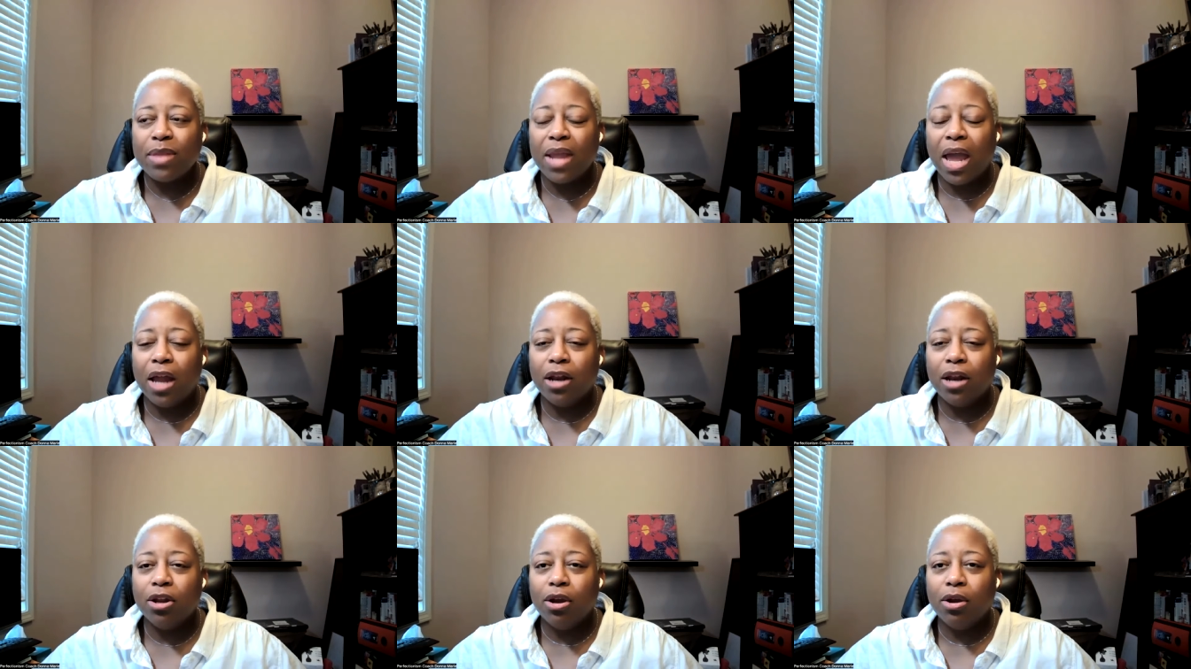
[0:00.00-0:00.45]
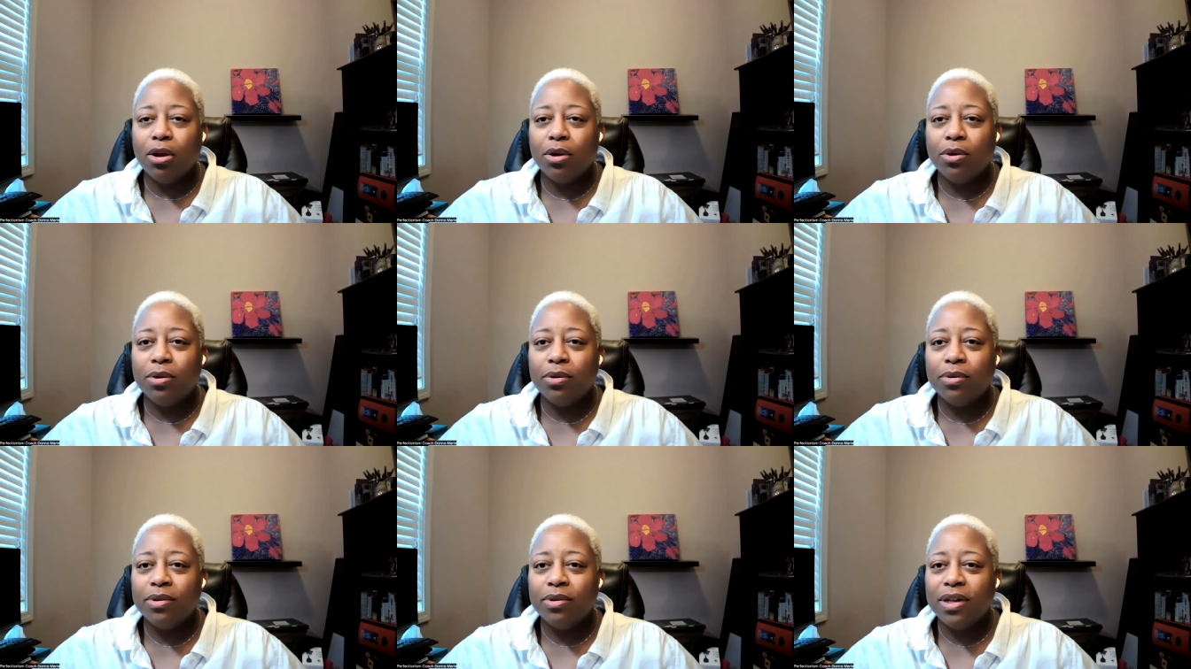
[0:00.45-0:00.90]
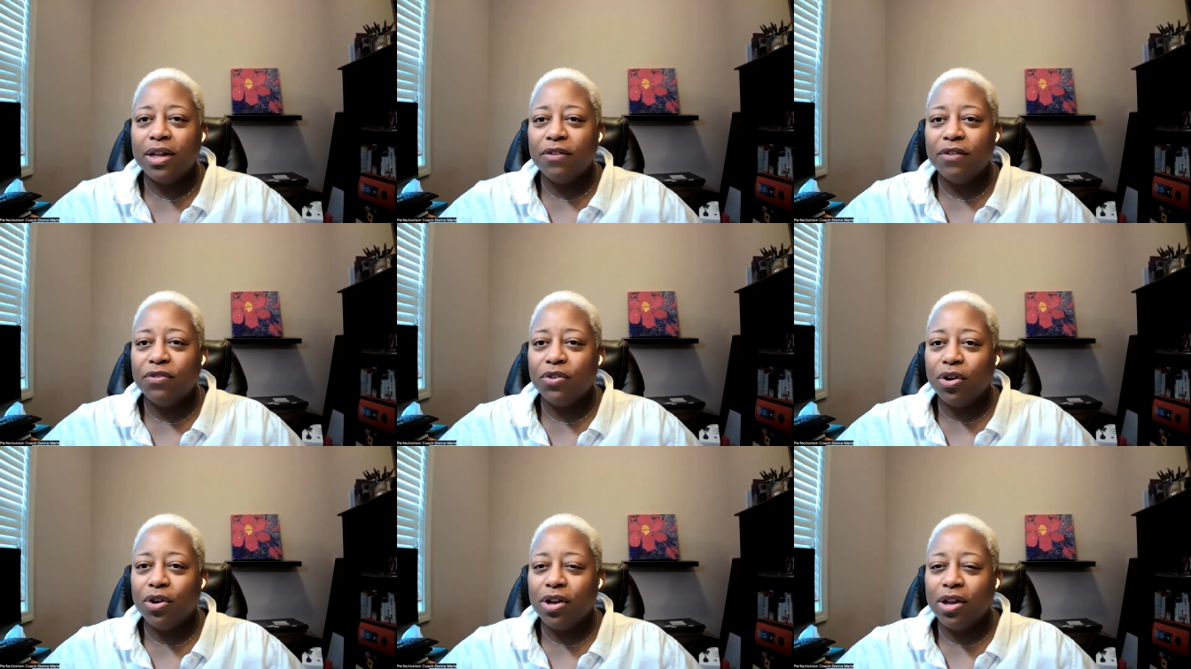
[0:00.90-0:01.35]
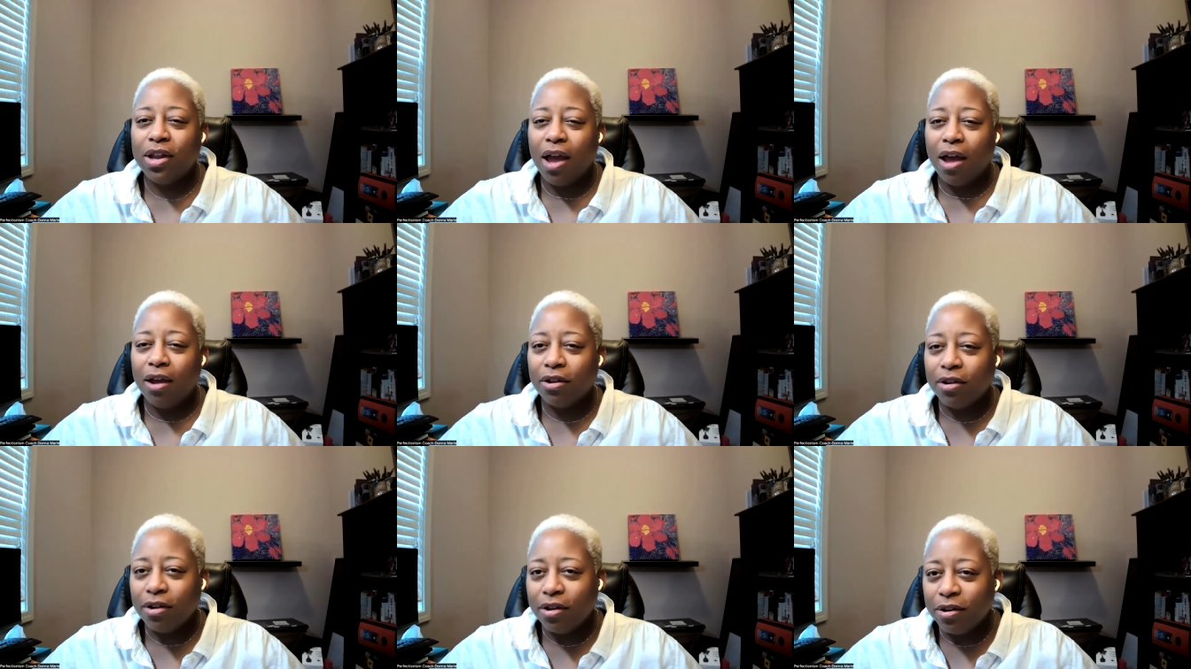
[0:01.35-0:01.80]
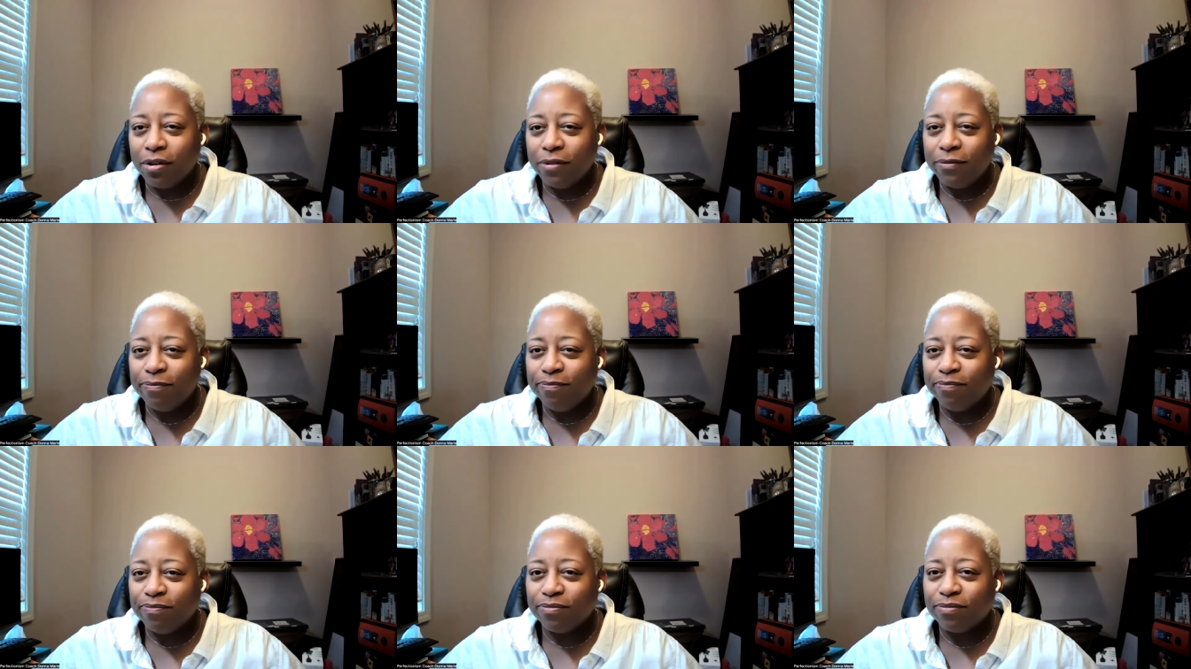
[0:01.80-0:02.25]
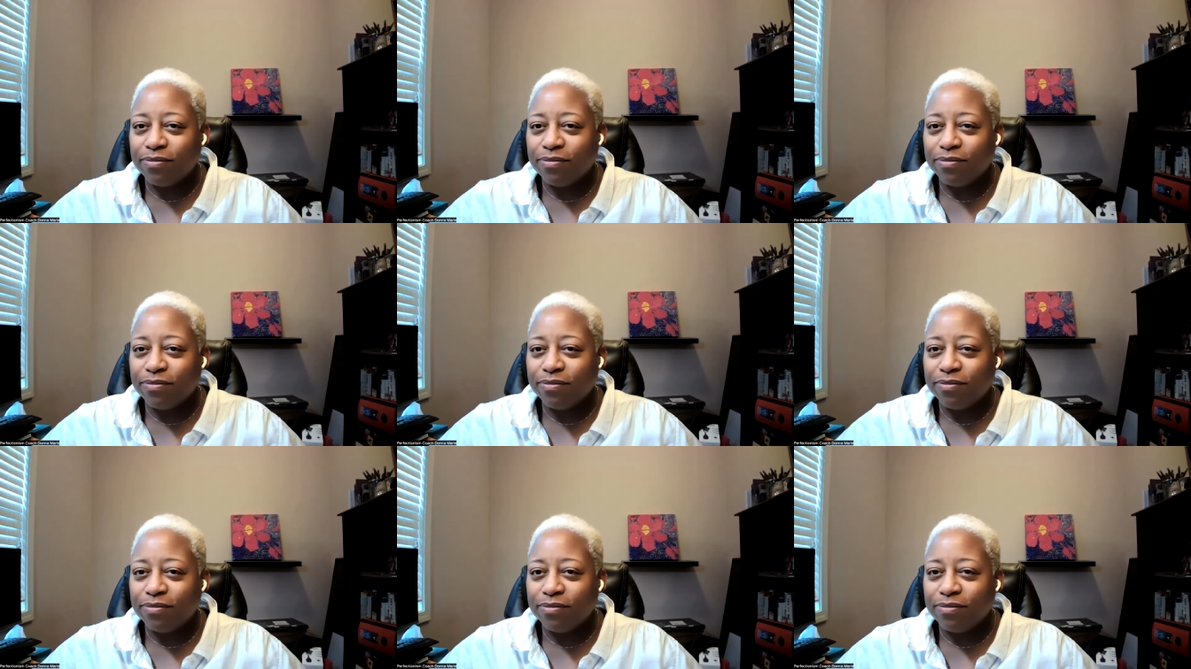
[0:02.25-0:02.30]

I know if you're younger,